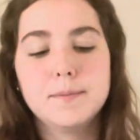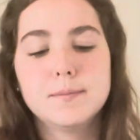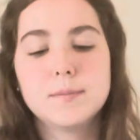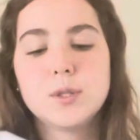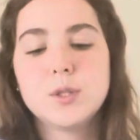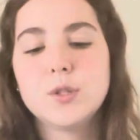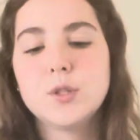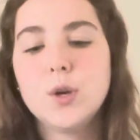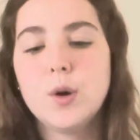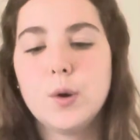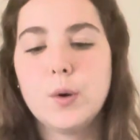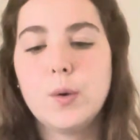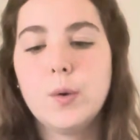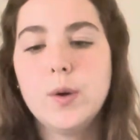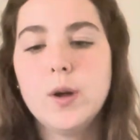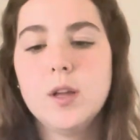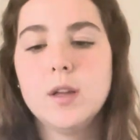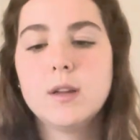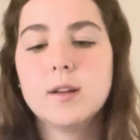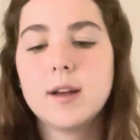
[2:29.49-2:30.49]

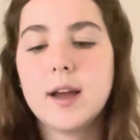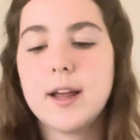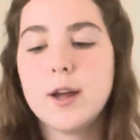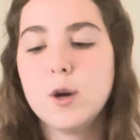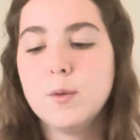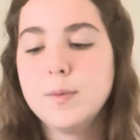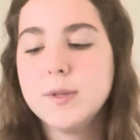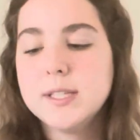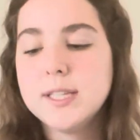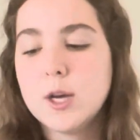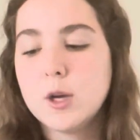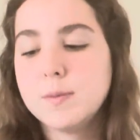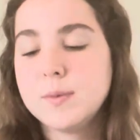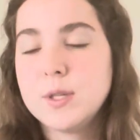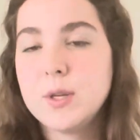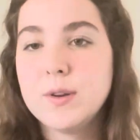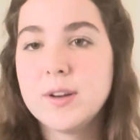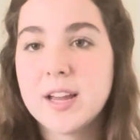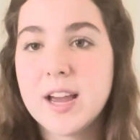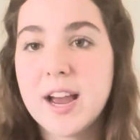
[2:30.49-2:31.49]
So I hope this
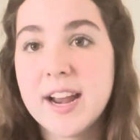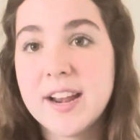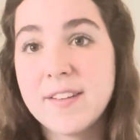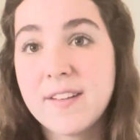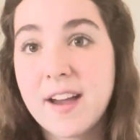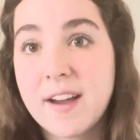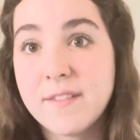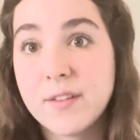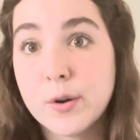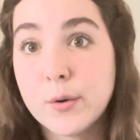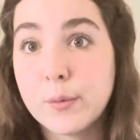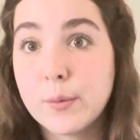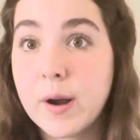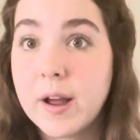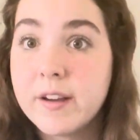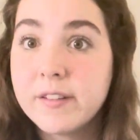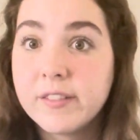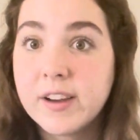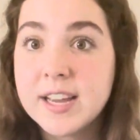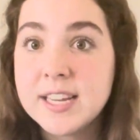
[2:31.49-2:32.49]
helps you to kind of have a
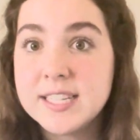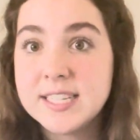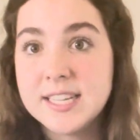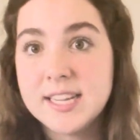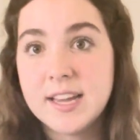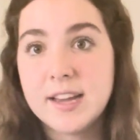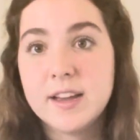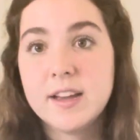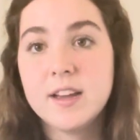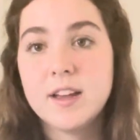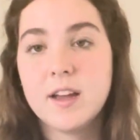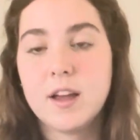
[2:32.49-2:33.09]
rough idea